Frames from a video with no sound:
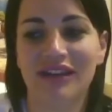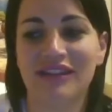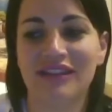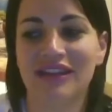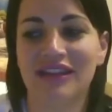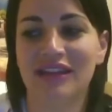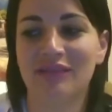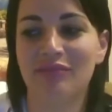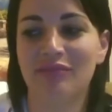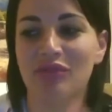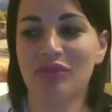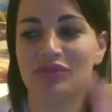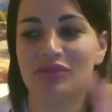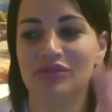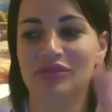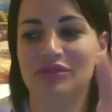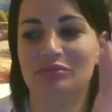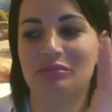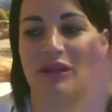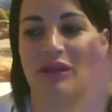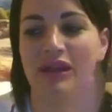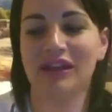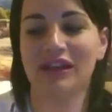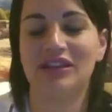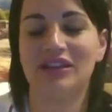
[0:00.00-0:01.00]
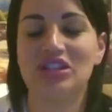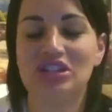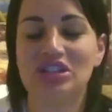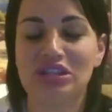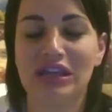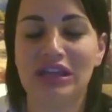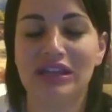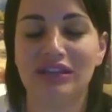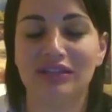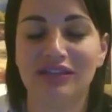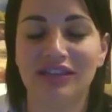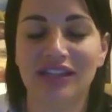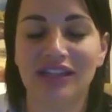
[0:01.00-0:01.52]
and then I bought a package
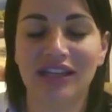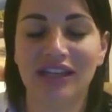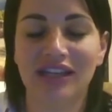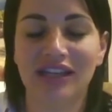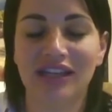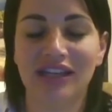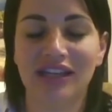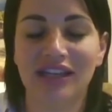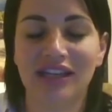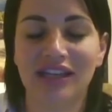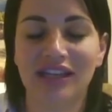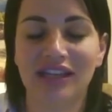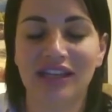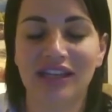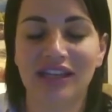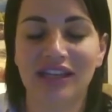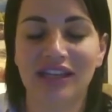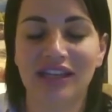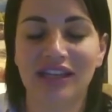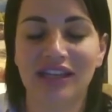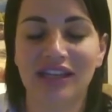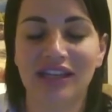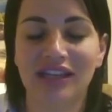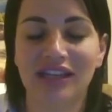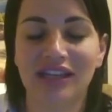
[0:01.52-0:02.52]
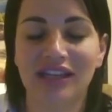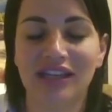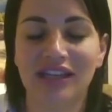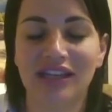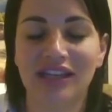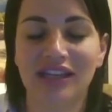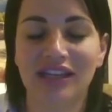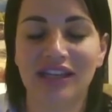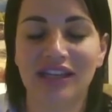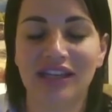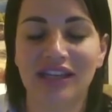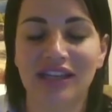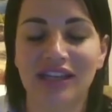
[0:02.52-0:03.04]
again, and I'll probably buy
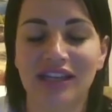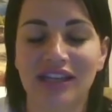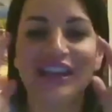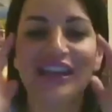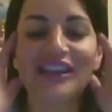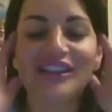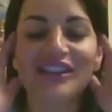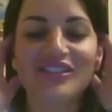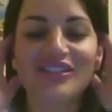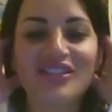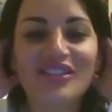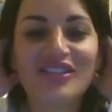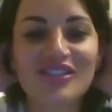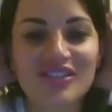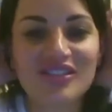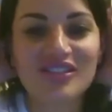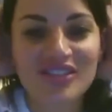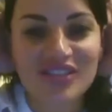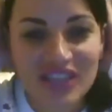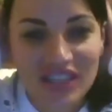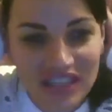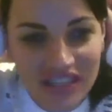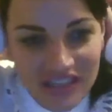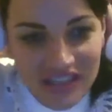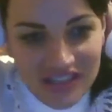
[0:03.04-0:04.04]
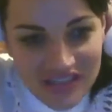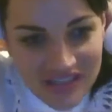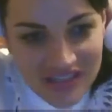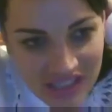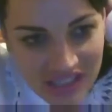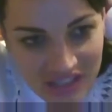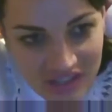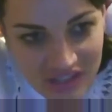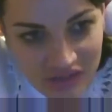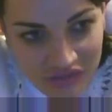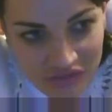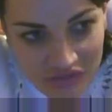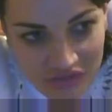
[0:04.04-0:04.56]
another one just to
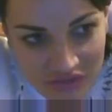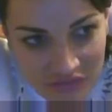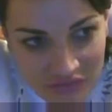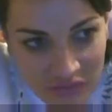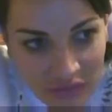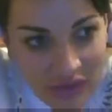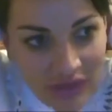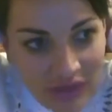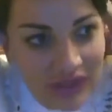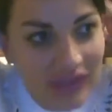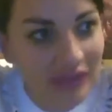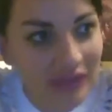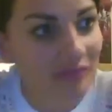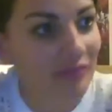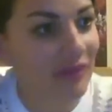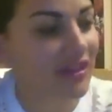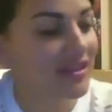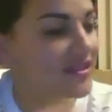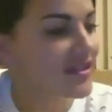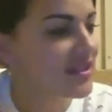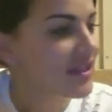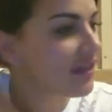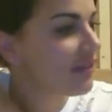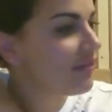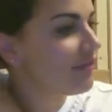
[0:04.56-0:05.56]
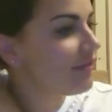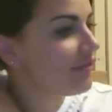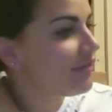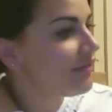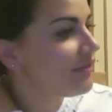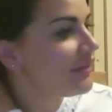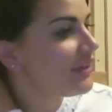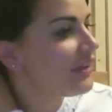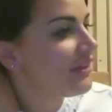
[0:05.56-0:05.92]
continue to work at myself.